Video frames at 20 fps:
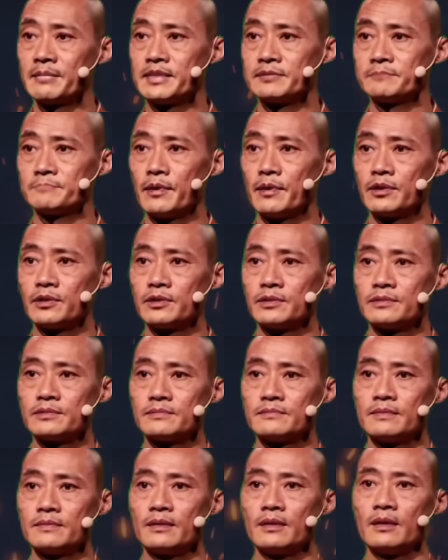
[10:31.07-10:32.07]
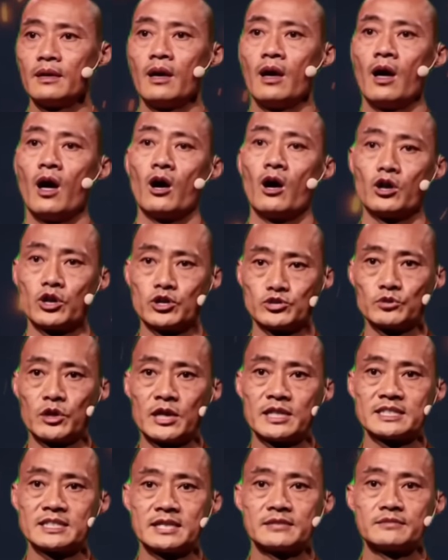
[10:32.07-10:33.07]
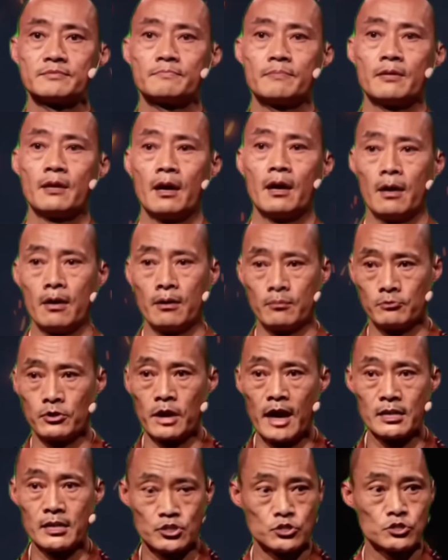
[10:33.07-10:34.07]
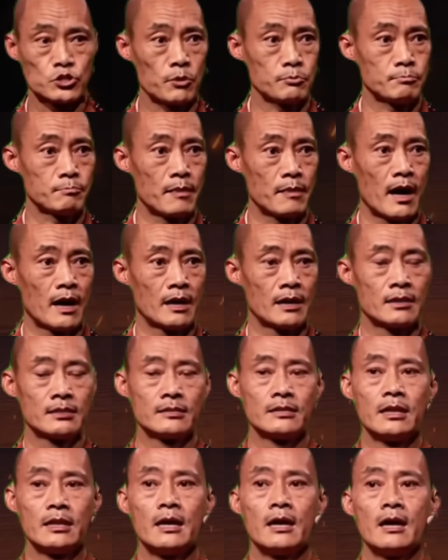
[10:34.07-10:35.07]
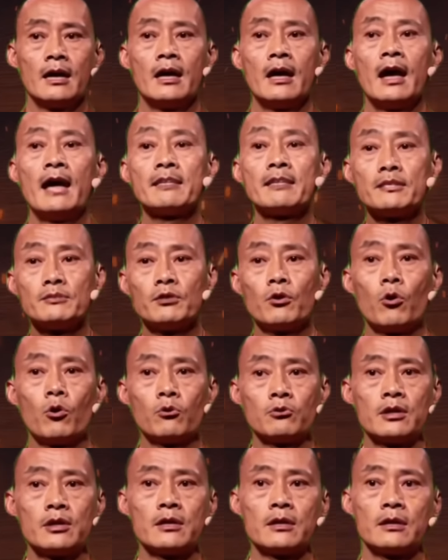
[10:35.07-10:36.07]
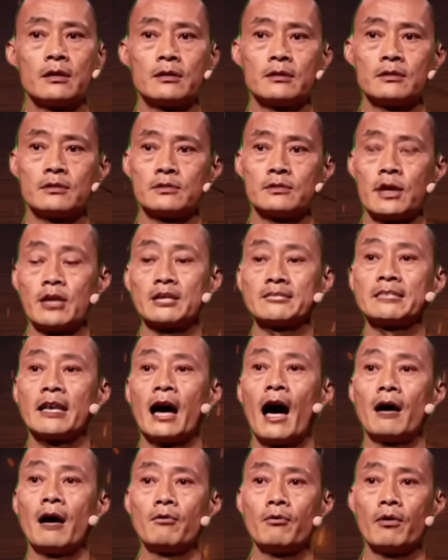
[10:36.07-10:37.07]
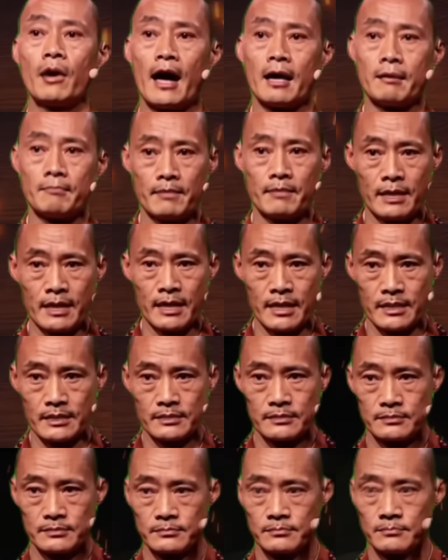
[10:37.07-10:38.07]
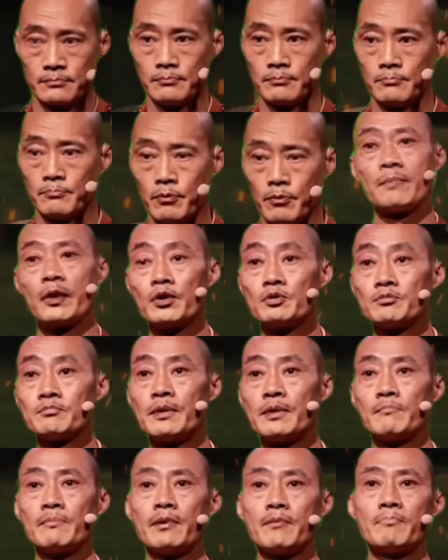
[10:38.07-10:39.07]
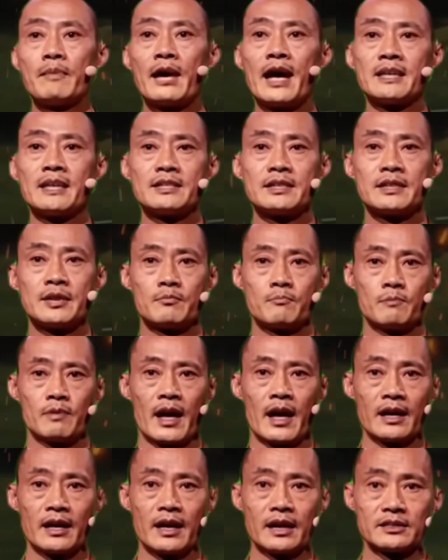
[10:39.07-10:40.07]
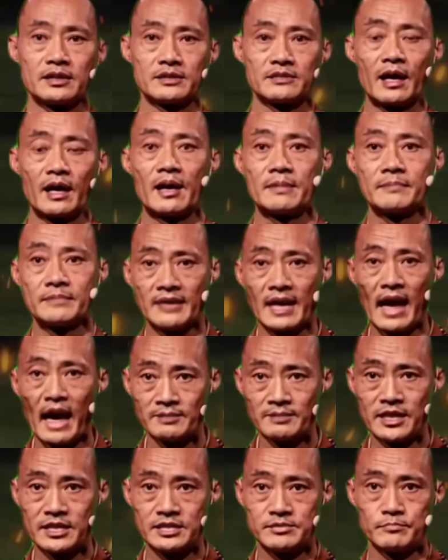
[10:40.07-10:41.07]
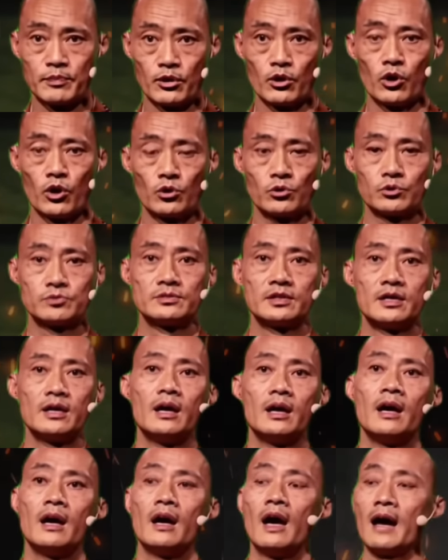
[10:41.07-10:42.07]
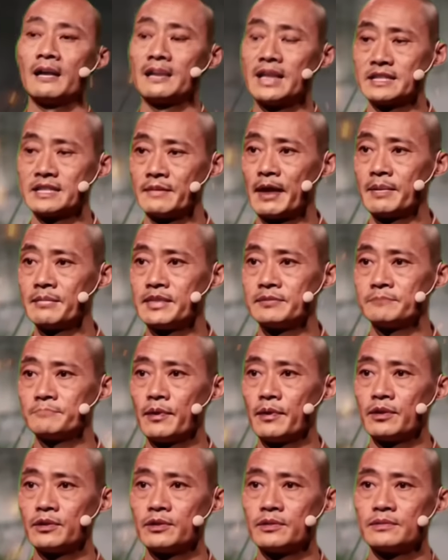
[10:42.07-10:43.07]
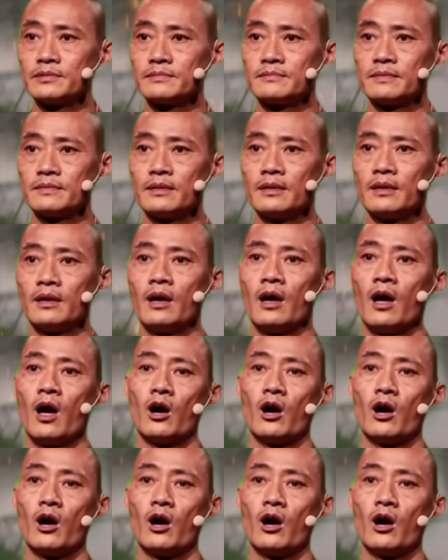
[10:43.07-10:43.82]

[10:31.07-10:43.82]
They don't chase not because they don't care, but because they've learned that love born from performance will always require more performance to keep, and they're done with that. Real love, lasting love, doesn't come from strategy.